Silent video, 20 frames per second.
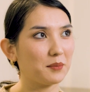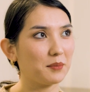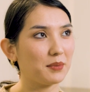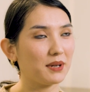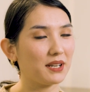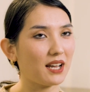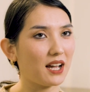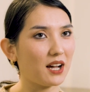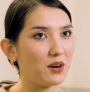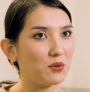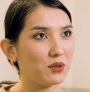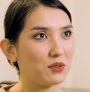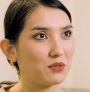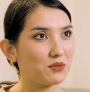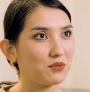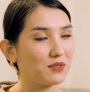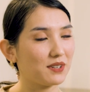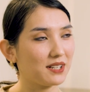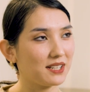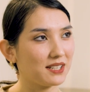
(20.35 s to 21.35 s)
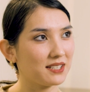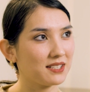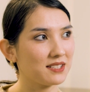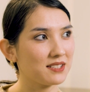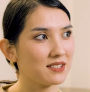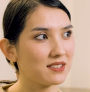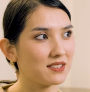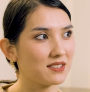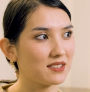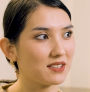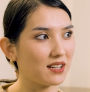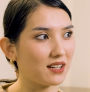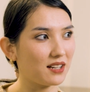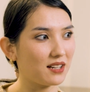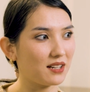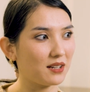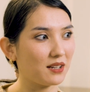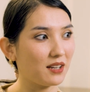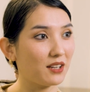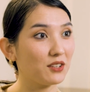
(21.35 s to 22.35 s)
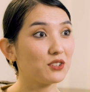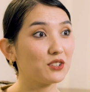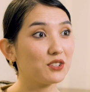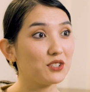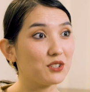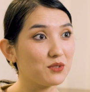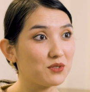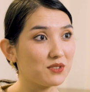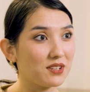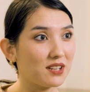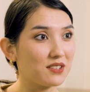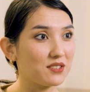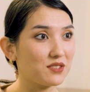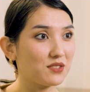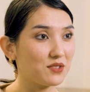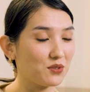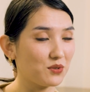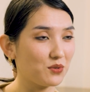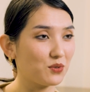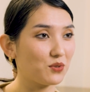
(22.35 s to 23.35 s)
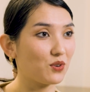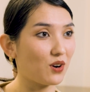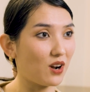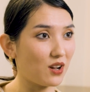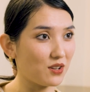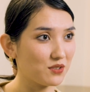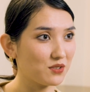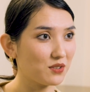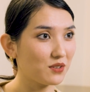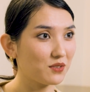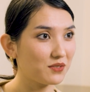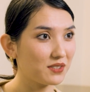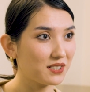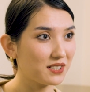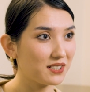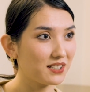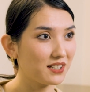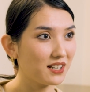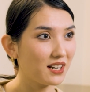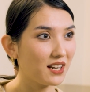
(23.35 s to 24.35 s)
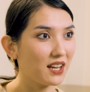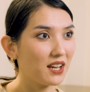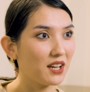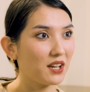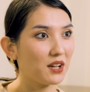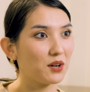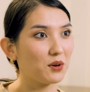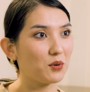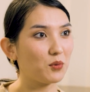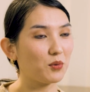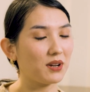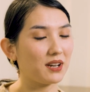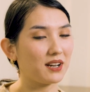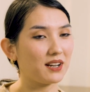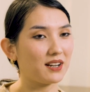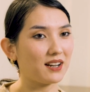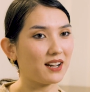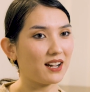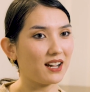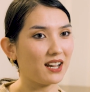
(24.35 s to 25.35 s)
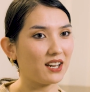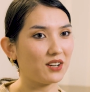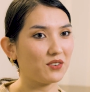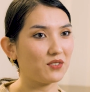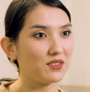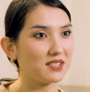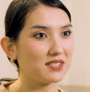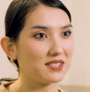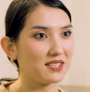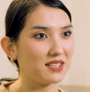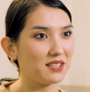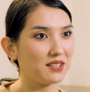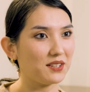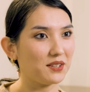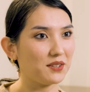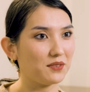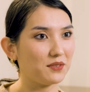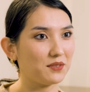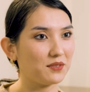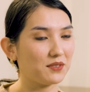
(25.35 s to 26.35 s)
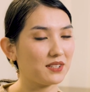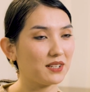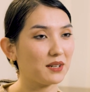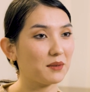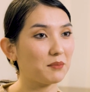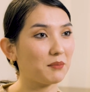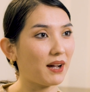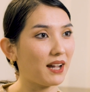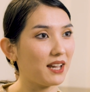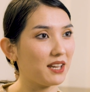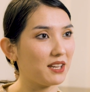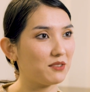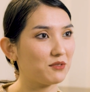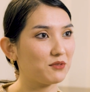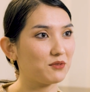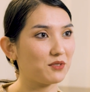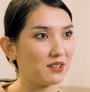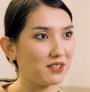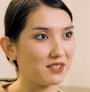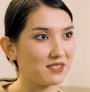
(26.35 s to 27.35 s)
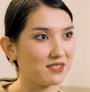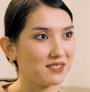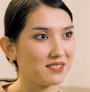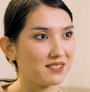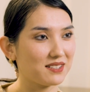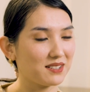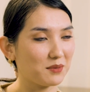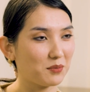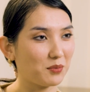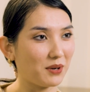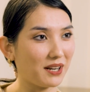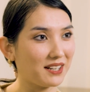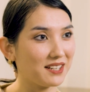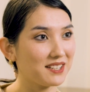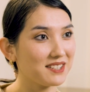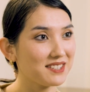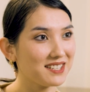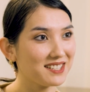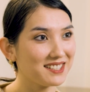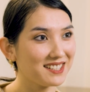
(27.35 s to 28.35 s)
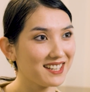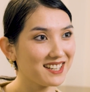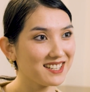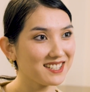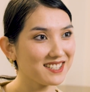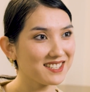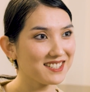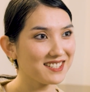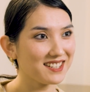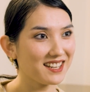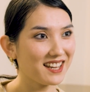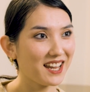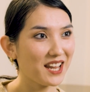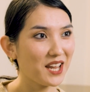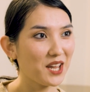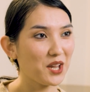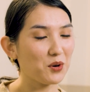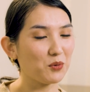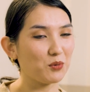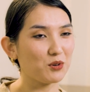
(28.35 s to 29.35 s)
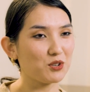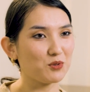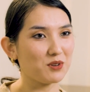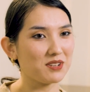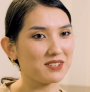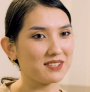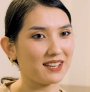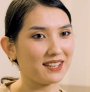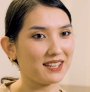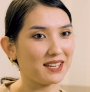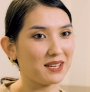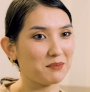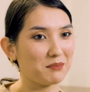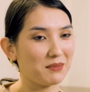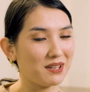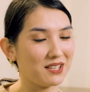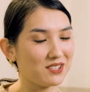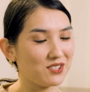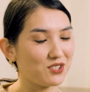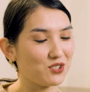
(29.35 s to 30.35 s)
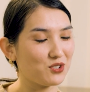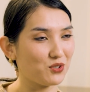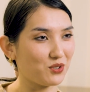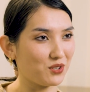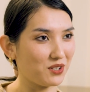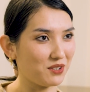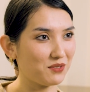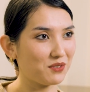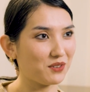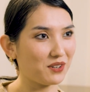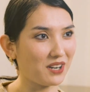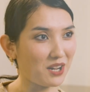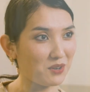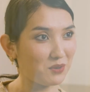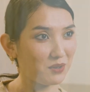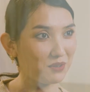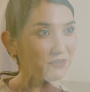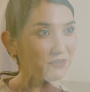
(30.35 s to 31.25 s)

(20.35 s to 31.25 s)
but our friends introduced us to CrossOver, where I received my first pregnancy test, which was like immense joy for our